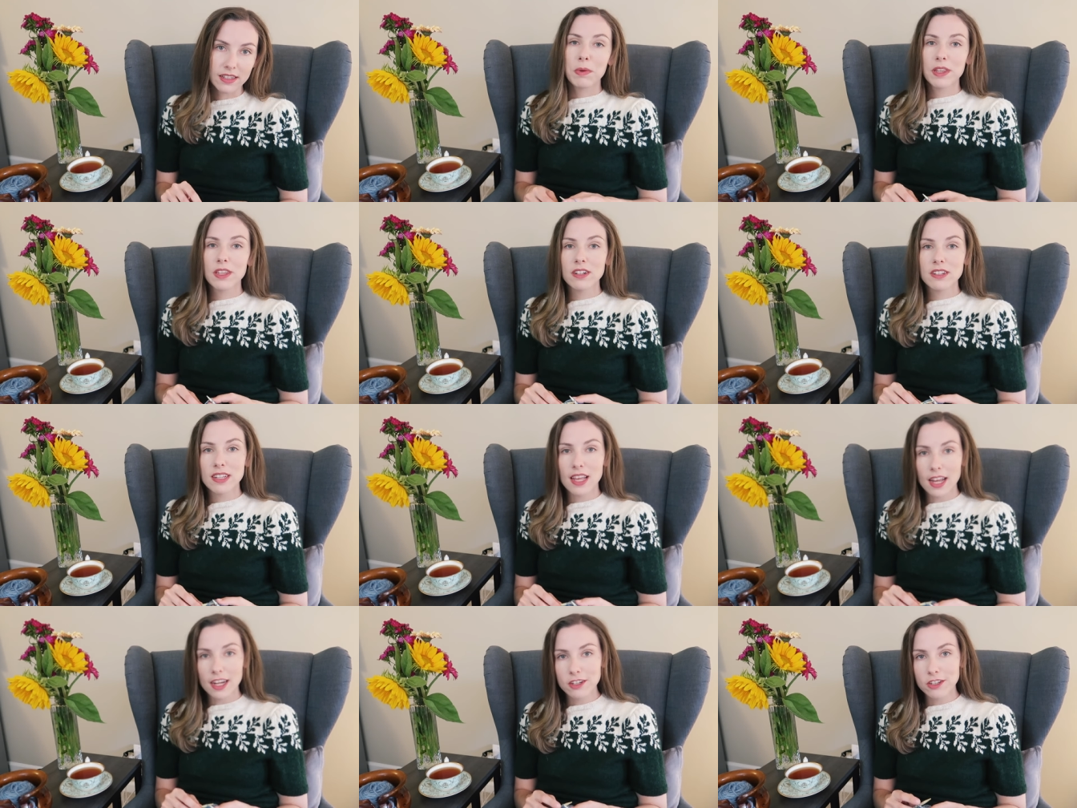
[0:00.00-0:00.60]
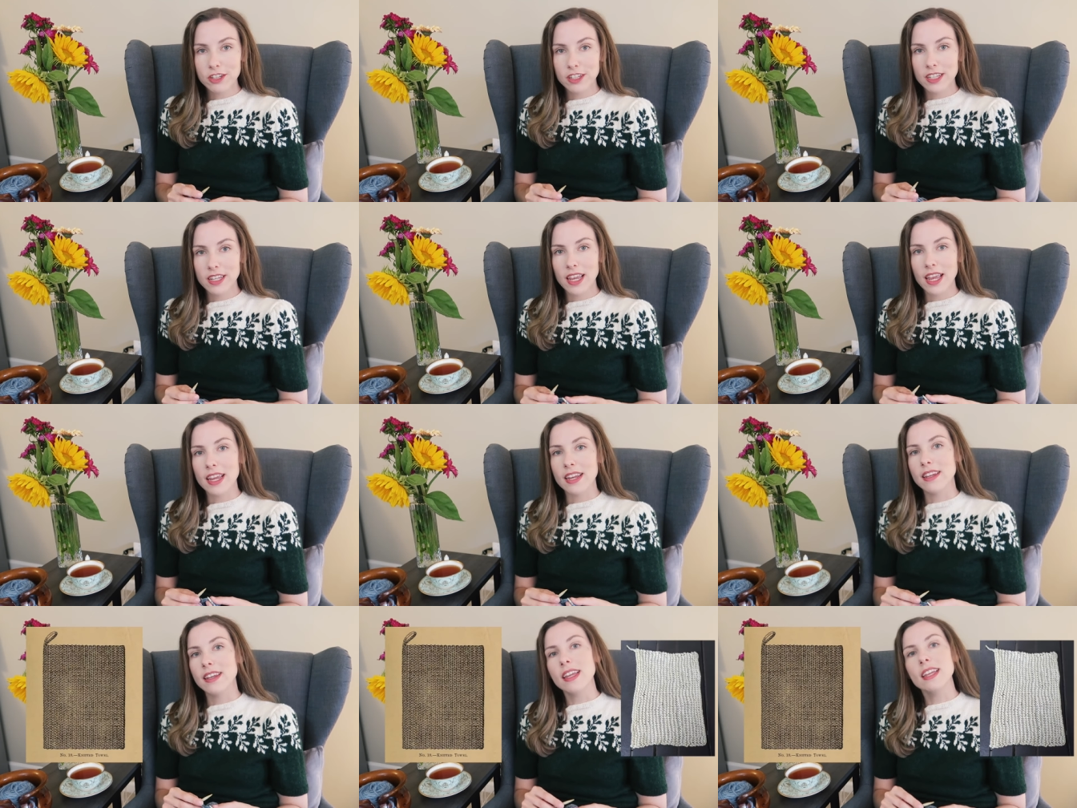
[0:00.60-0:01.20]
But there's actually
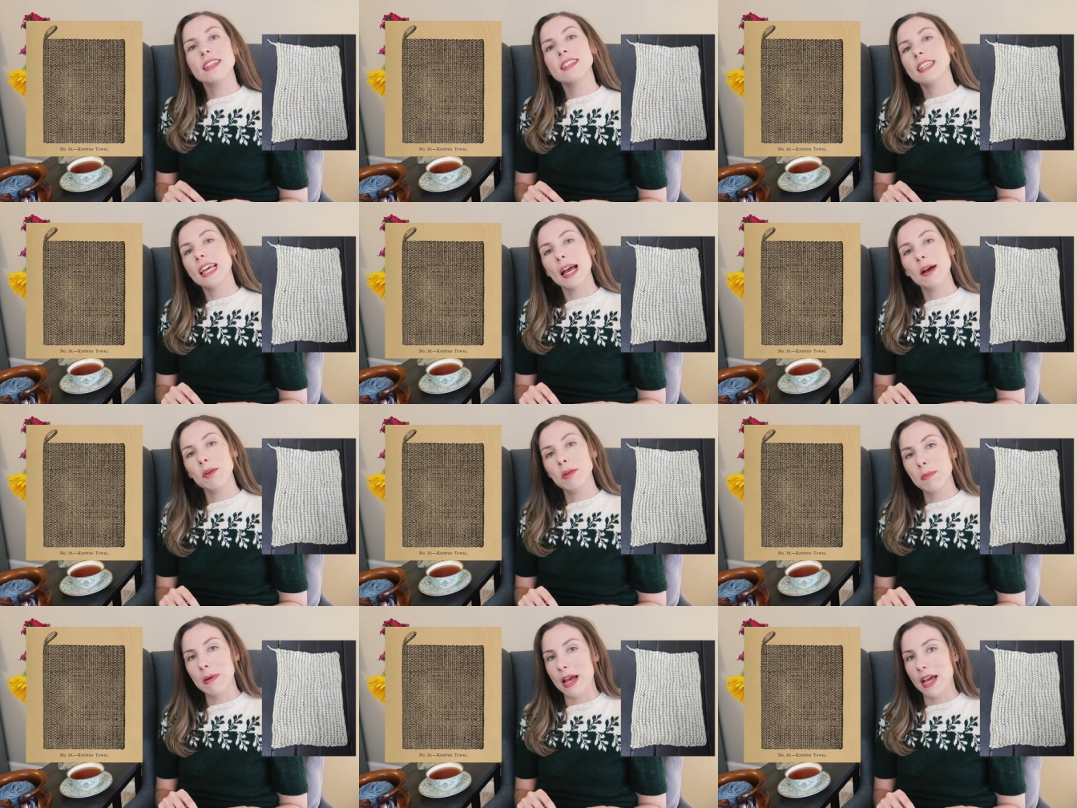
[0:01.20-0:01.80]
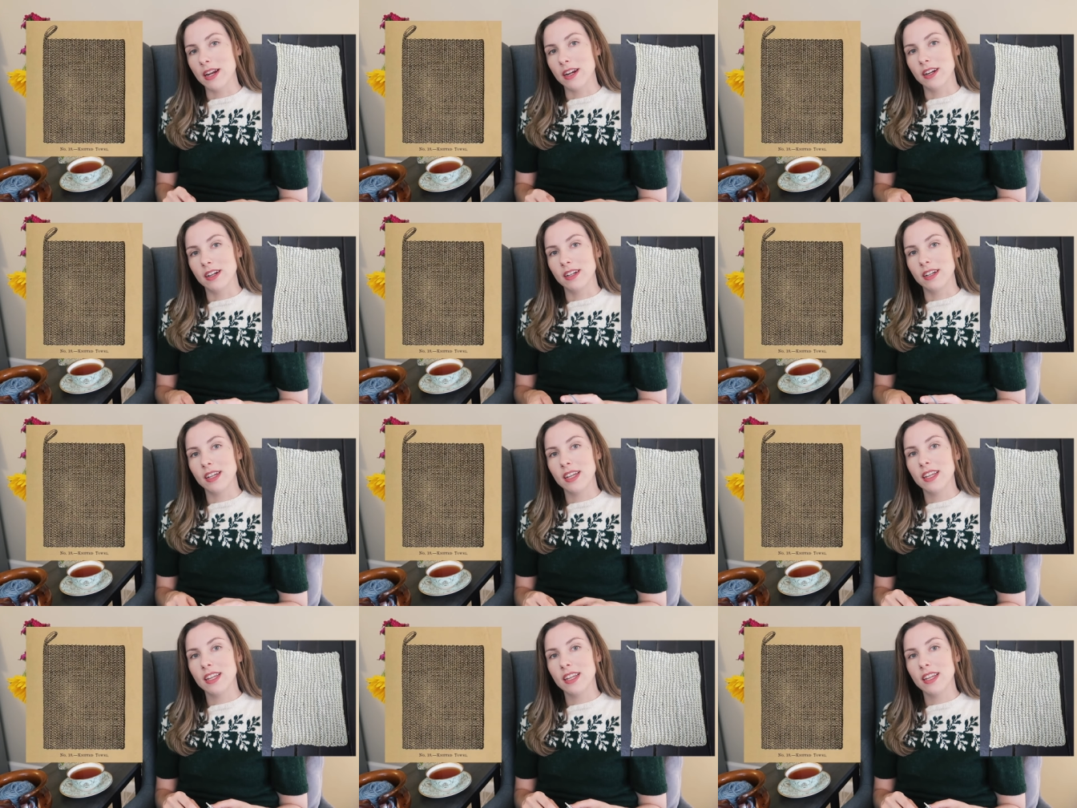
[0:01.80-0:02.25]
a knit towel pattern